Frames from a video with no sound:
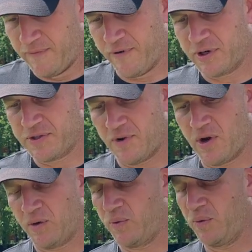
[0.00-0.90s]
first of
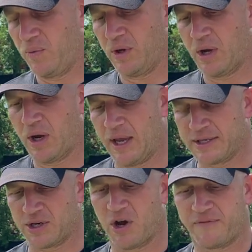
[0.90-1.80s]
all, we,
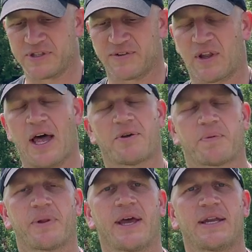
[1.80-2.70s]
as an offensive line,
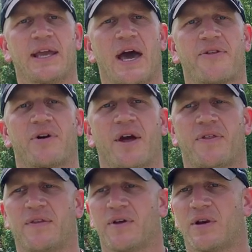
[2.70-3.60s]
we're playing together. I
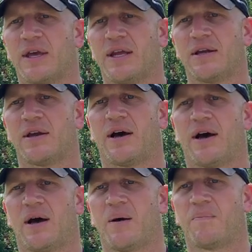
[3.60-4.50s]
think they're getting,
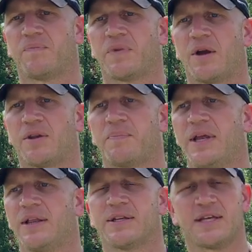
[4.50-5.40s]
they're
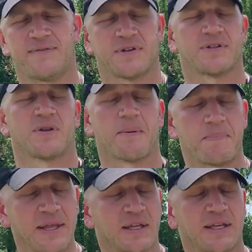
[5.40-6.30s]
beating the defense, or they
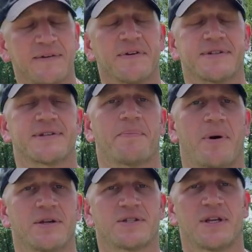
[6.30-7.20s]
beat the defense to the
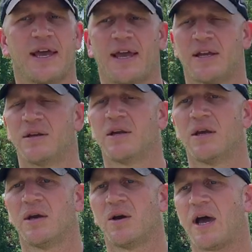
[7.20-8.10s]
punch today. And
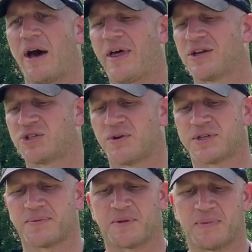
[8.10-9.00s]
how that shows
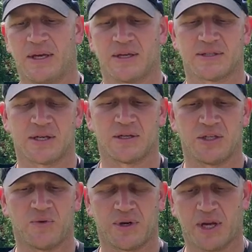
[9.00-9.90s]
up to me is that
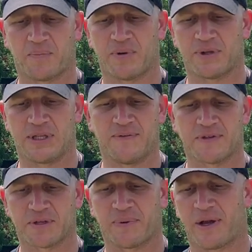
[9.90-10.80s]
you end up with
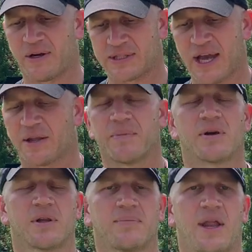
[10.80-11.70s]
defensive players down the
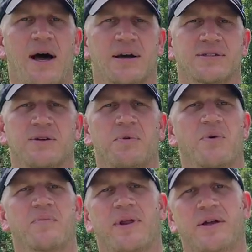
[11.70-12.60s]
middle of blocks. So we
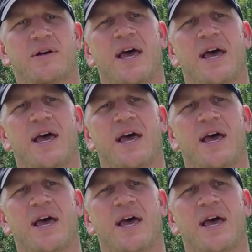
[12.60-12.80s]
weren't playing on